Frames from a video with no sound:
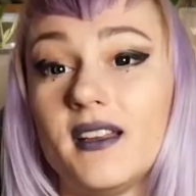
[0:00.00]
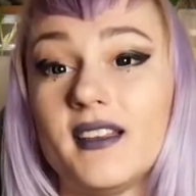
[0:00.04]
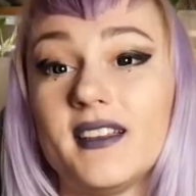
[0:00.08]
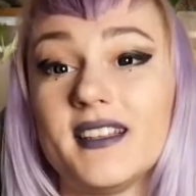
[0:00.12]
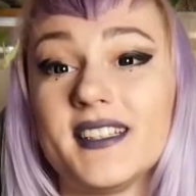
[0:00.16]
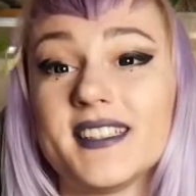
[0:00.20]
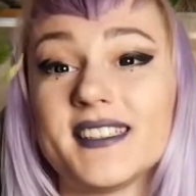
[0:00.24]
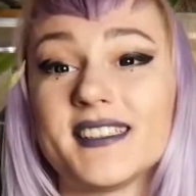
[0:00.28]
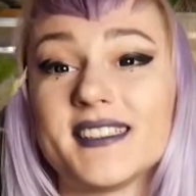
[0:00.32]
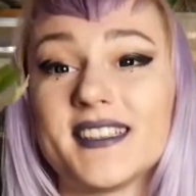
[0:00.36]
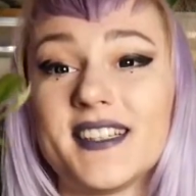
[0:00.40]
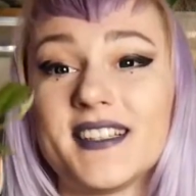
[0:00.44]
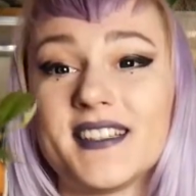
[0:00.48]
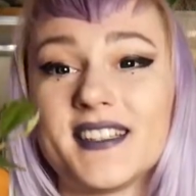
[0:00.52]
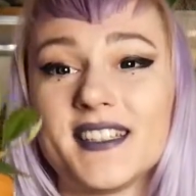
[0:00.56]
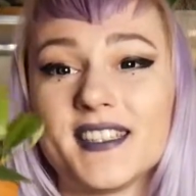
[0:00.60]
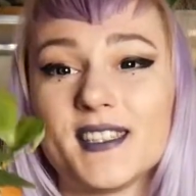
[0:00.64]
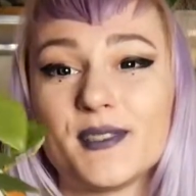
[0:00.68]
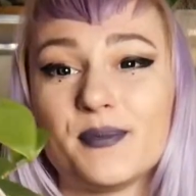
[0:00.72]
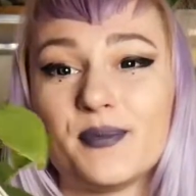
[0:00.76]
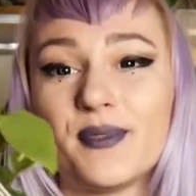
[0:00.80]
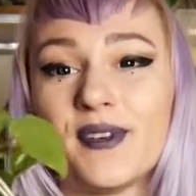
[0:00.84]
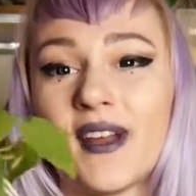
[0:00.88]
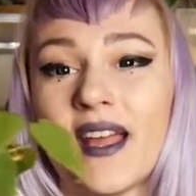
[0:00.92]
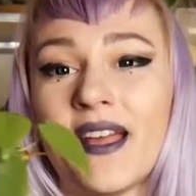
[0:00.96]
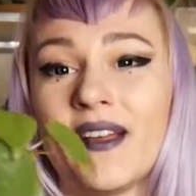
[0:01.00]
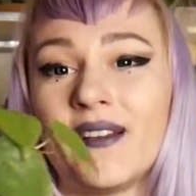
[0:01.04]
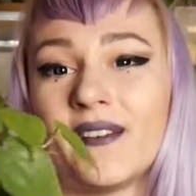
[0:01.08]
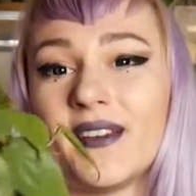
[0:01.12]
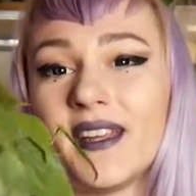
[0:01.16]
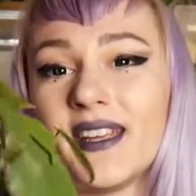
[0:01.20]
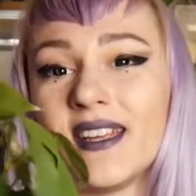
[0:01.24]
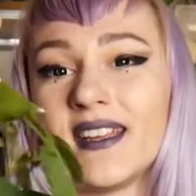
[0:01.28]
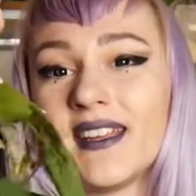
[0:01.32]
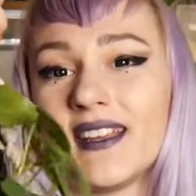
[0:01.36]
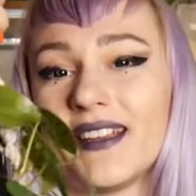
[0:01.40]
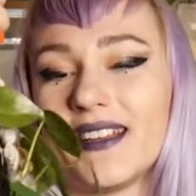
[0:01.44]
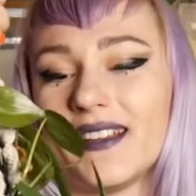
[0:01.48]
It started
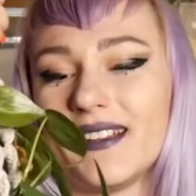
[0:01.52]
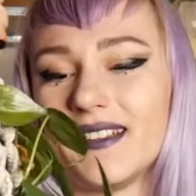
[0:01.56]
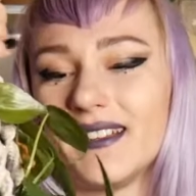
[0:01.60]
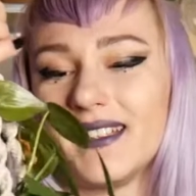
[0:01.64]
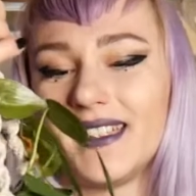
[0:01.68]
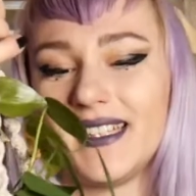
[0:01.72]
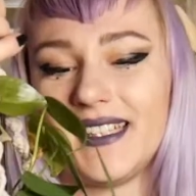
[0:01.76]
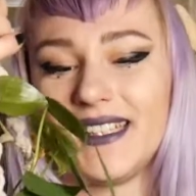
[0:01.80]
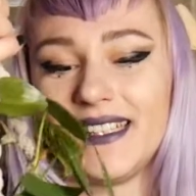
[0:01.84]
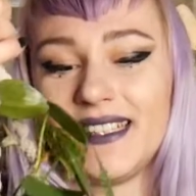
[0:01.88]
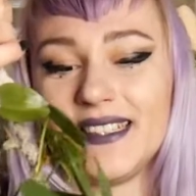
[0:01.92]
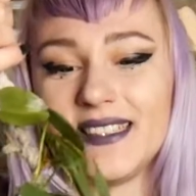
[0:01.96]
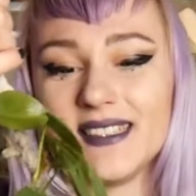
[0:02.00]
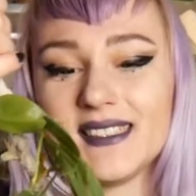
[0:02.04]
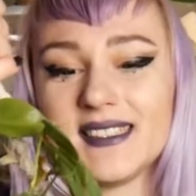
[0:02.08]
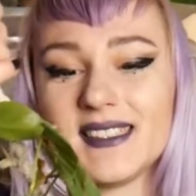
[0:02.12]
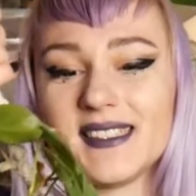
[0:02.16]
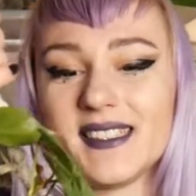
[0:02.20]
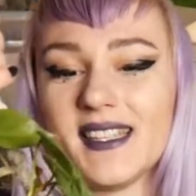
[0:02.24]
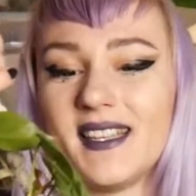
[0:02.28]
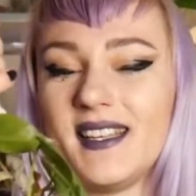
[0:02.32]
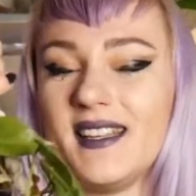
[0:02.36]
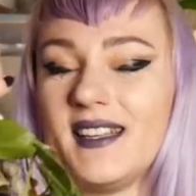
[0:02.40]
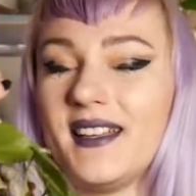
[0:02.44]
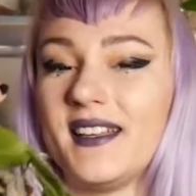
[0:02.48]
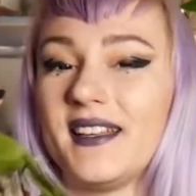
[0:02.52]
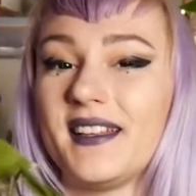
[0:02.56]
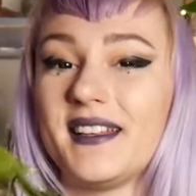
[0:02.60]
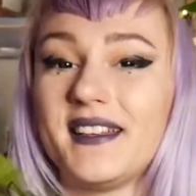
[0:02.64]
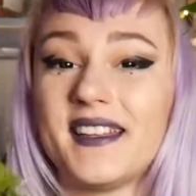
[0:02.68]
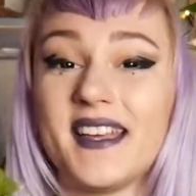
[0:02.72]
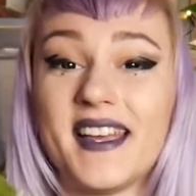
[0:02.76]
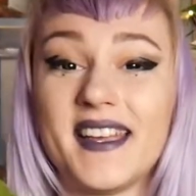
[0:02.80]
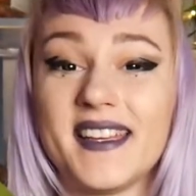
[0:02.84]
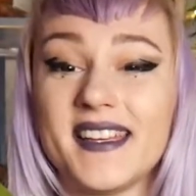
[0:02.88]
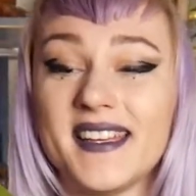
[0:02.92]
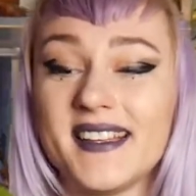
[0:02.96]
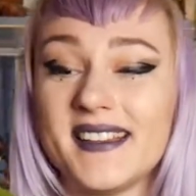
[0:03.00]
sprouting these
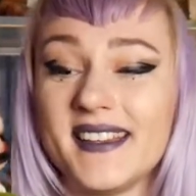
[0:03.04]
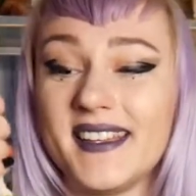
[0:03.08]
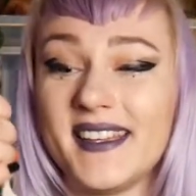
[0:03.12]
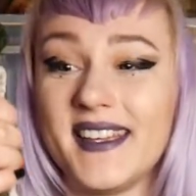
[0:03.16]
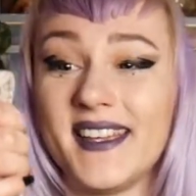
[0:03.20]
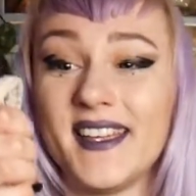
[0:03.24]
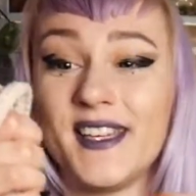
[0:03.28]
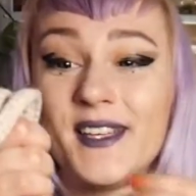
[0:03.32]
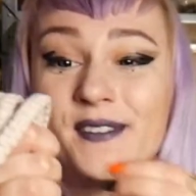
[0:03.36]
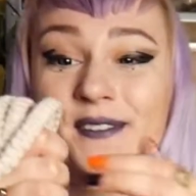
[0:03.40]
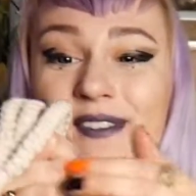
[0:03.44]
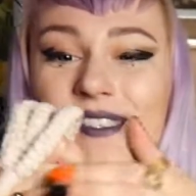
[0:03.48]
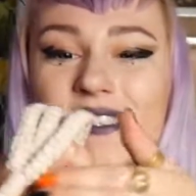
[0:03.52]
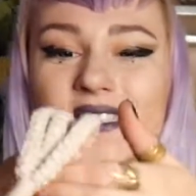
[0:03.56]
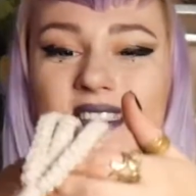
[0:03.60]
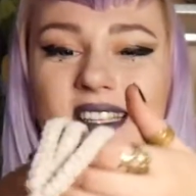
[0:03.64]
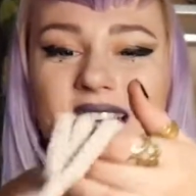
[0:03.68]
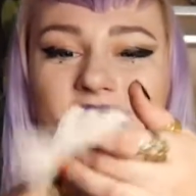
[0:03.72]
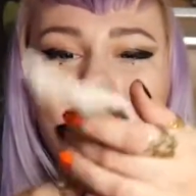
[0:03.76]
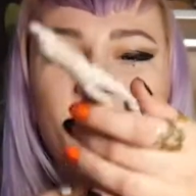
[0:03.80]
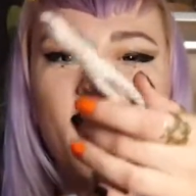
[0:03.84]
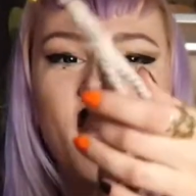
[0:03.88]
tiny leaves,